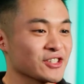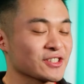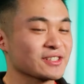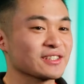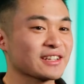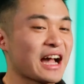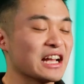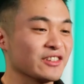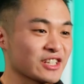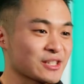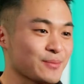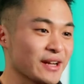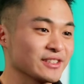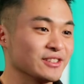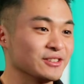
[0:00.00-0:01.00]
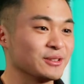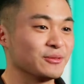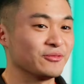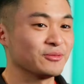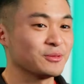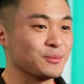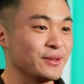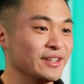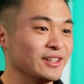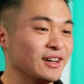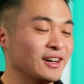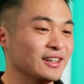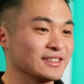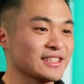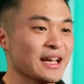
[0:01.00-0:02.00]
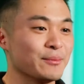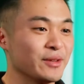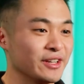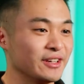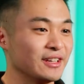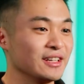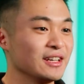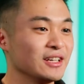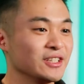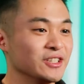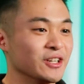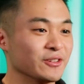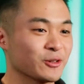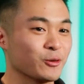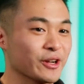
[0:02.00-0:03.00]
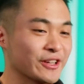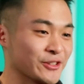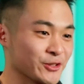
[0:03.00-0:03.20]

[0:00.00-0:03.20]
just kind of expect it to be a 10-minute, quick